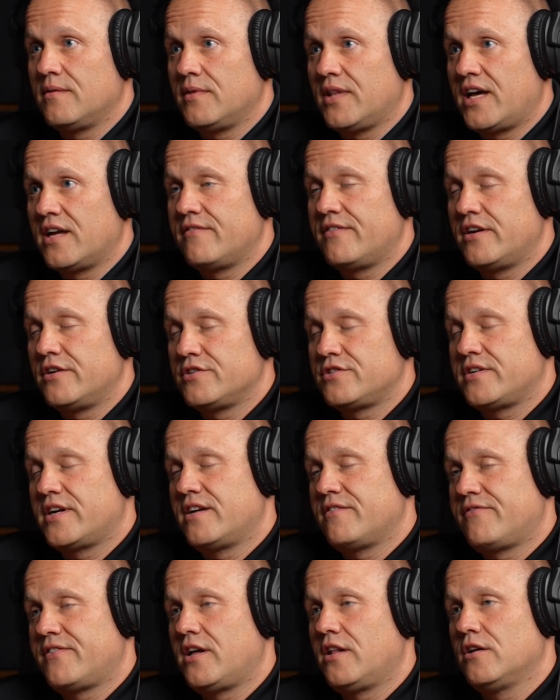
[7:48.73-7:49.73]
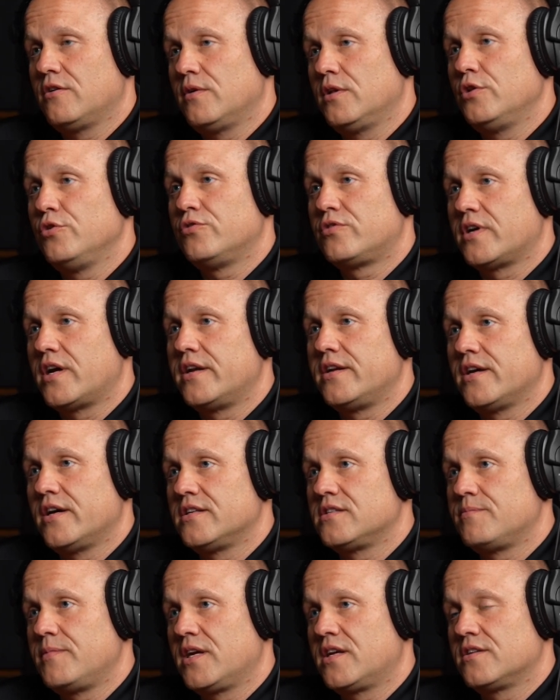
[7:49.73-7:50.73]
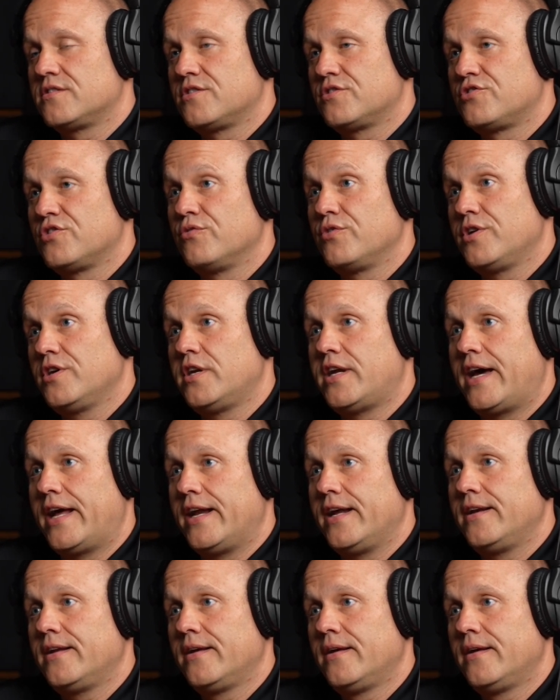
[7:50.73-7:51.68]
A lot of vendors try to follow what Lutron does because they're so good at it.